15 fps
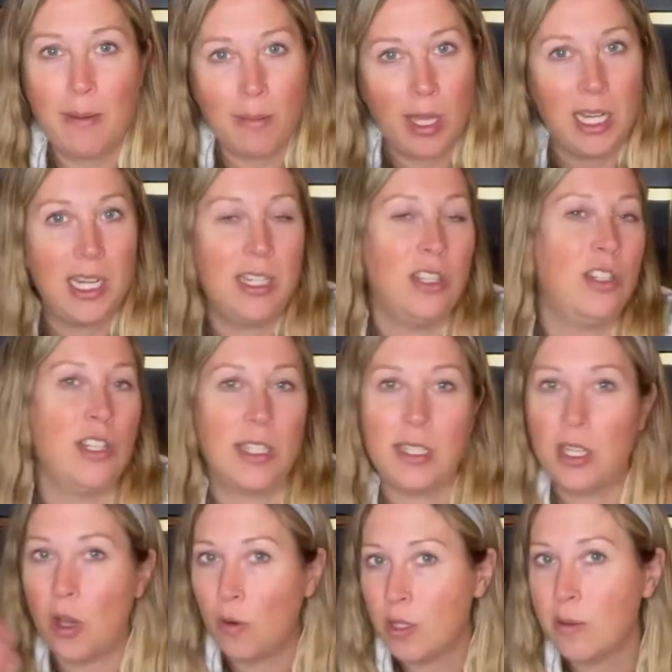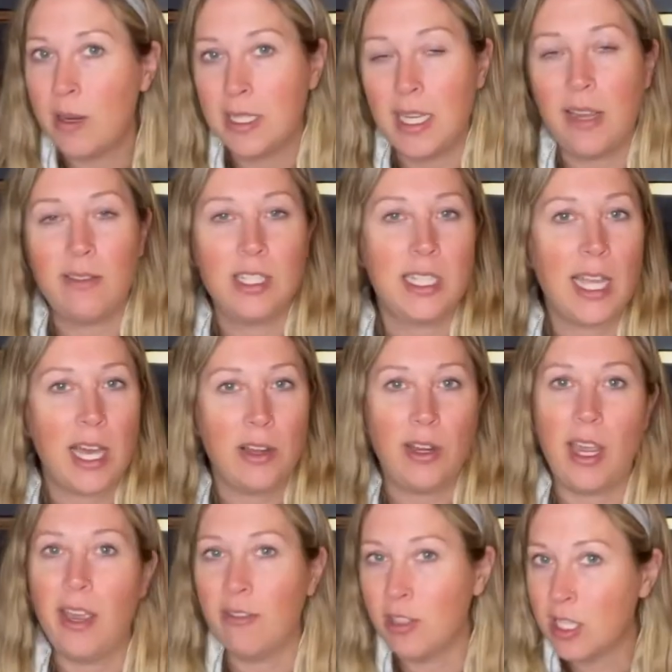money to just go into my savings account
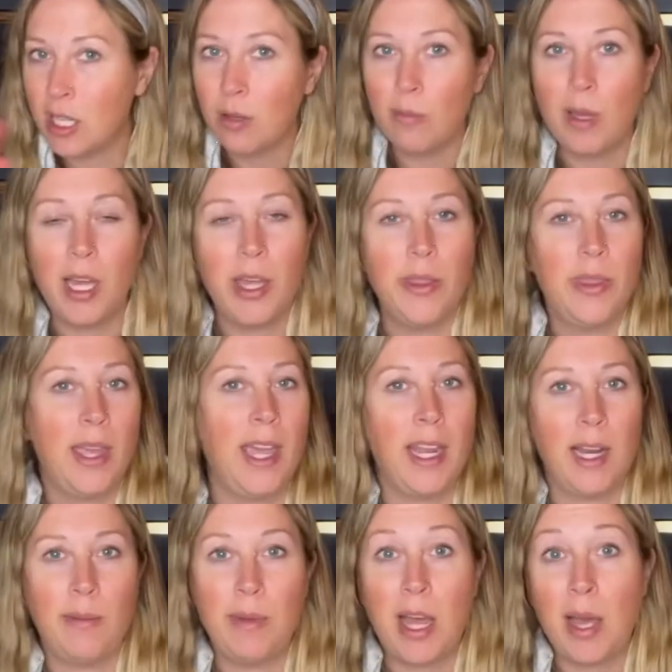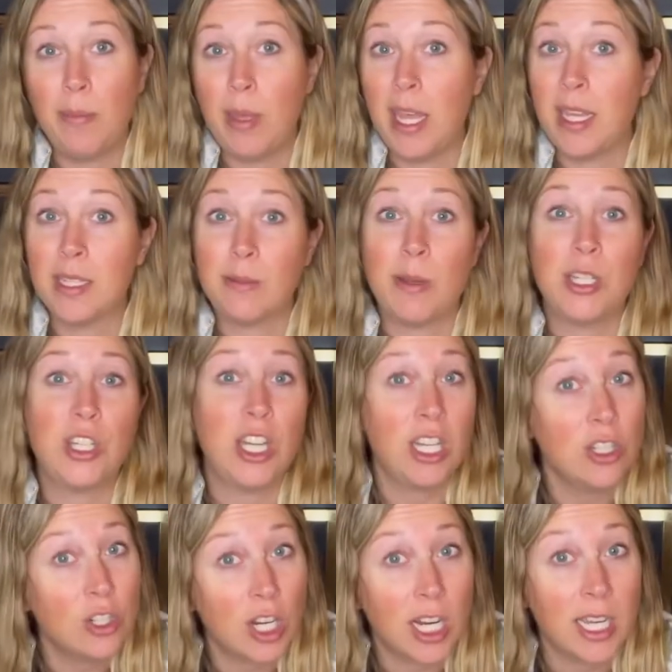every single month, and I'm not paying as much
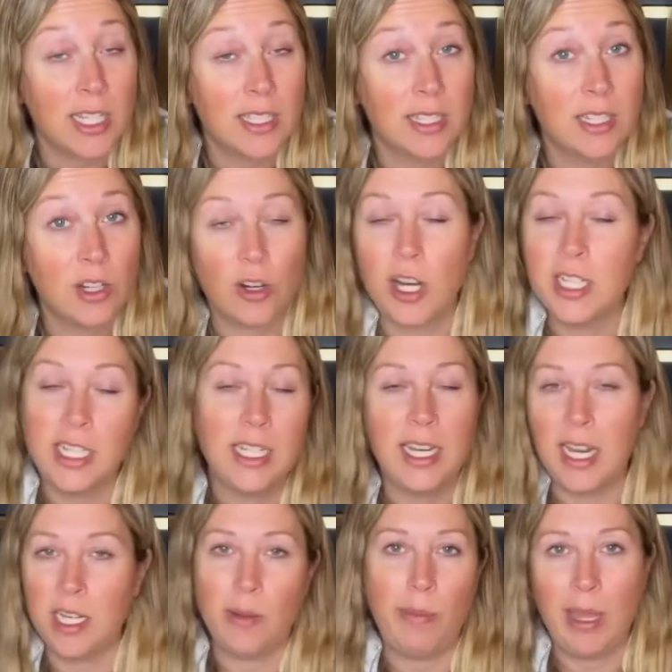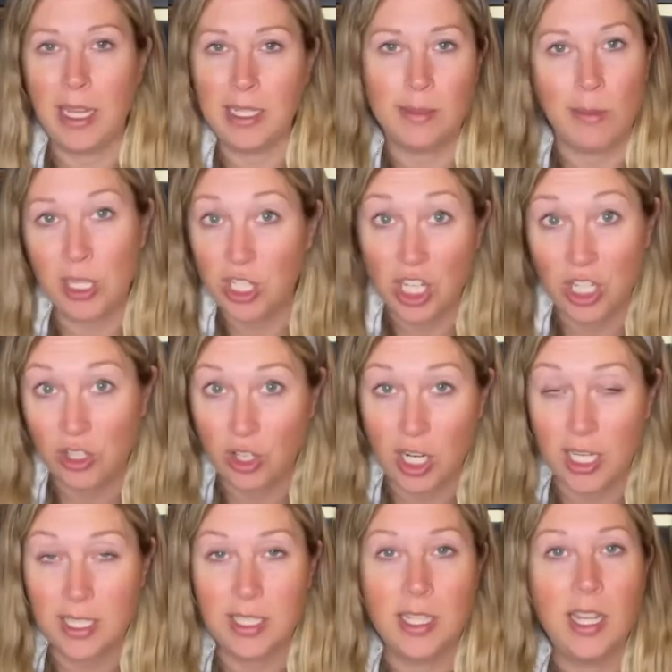interest, or I didn't end up paying as much
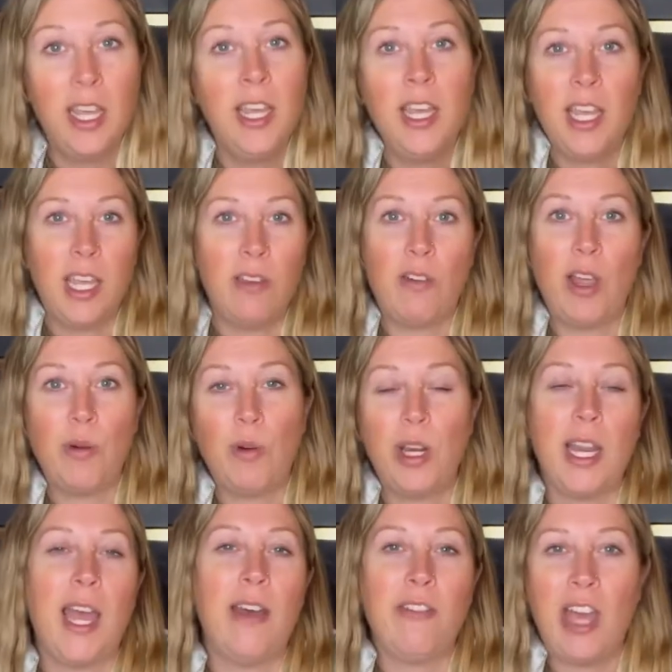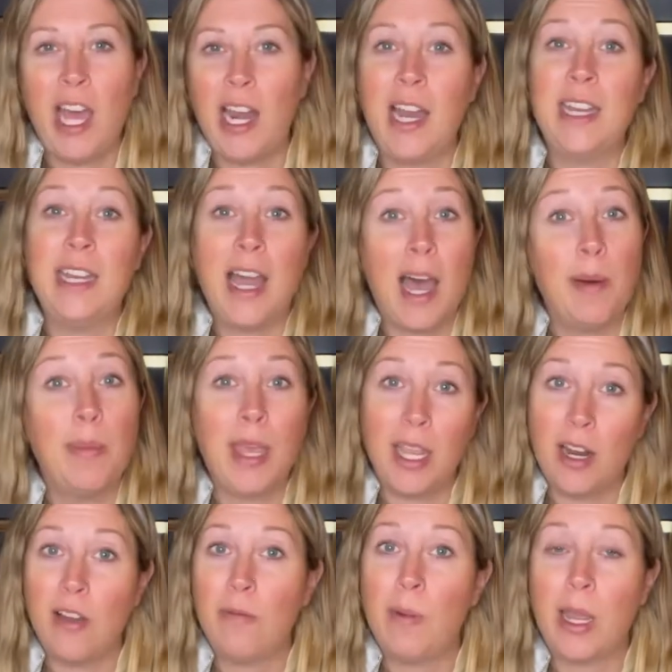interest if I would have had I not paid
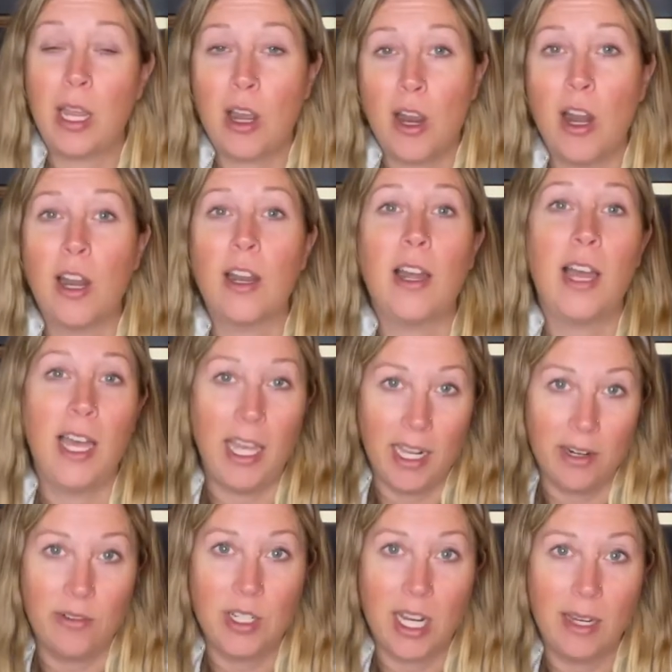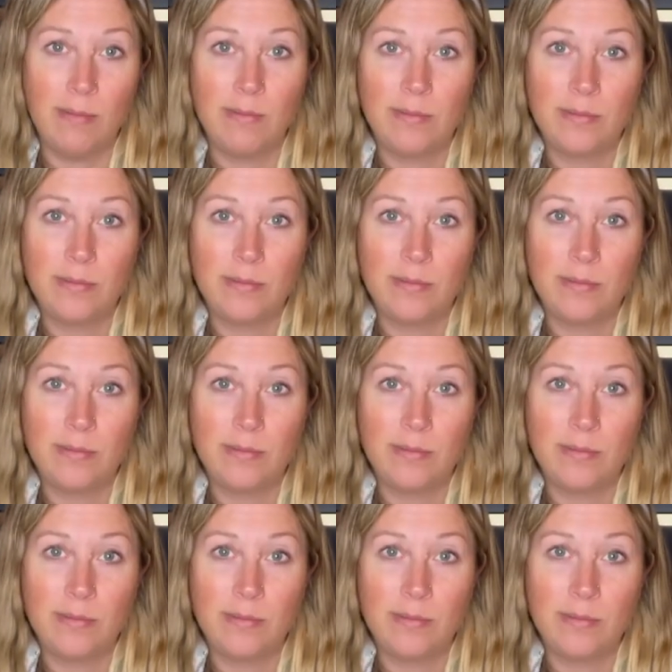off my car ahead of time.